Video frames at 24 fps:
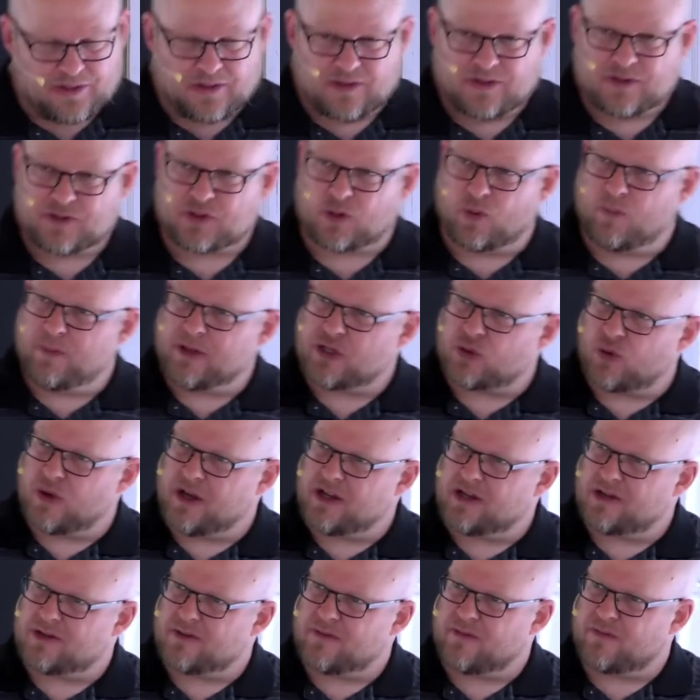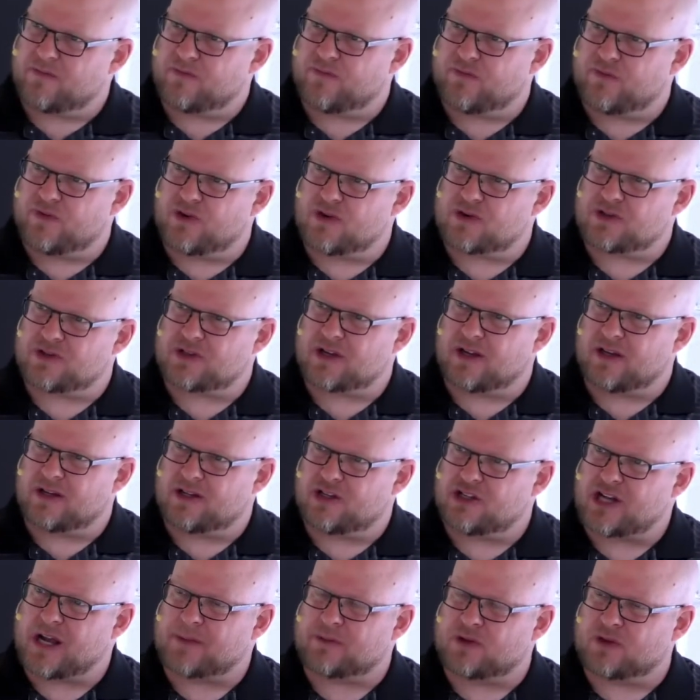So between verse uh,
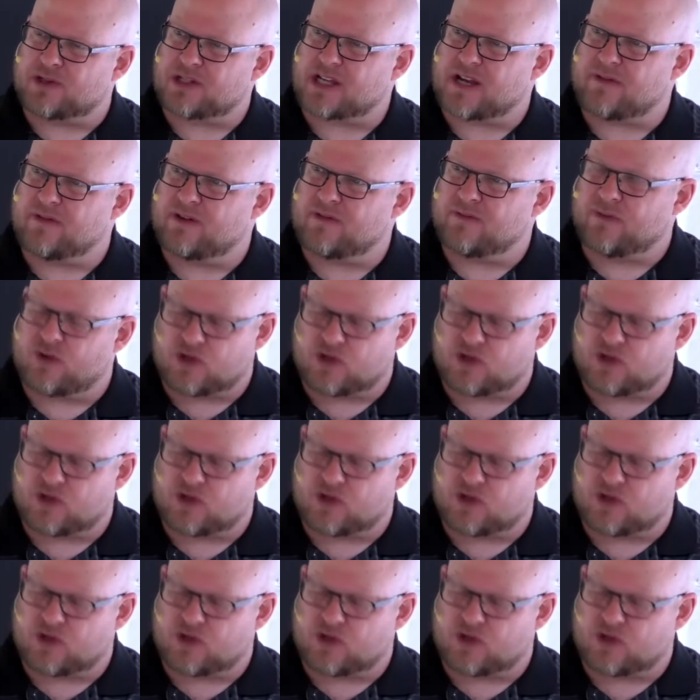chapter 7